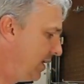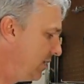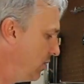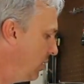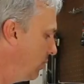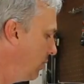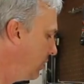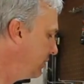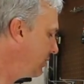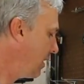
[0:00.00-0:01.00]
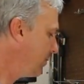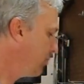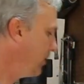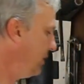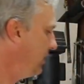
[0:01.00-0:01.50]
did was I
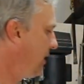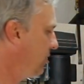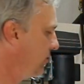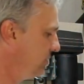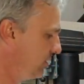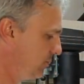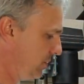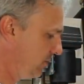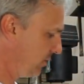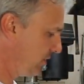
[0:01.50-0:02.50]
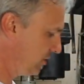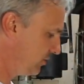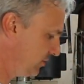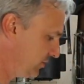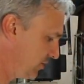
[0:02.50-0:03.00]
printed out on the computer,
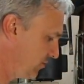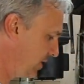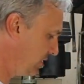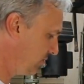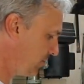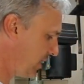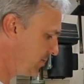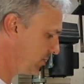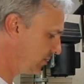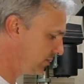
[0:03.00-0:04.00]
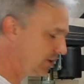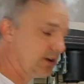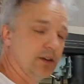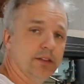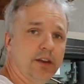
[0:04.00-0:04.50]
just on regular paper,
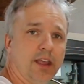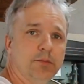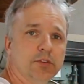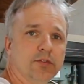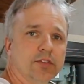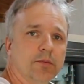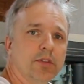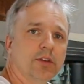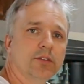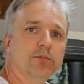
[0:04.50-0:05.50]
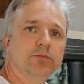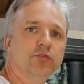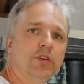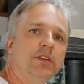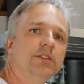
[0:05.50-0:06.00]
the names of some of the
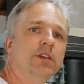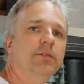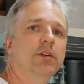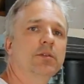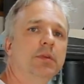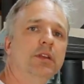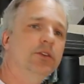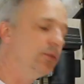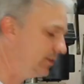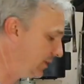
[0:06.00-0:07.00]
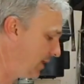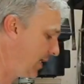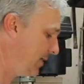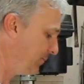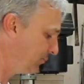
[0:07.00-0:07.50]
trees that I'm going to be doing
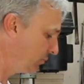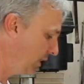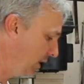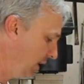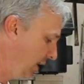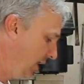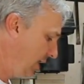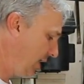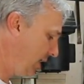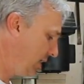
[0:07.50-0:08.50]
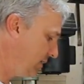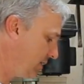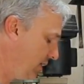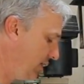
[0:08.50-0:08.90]
today, and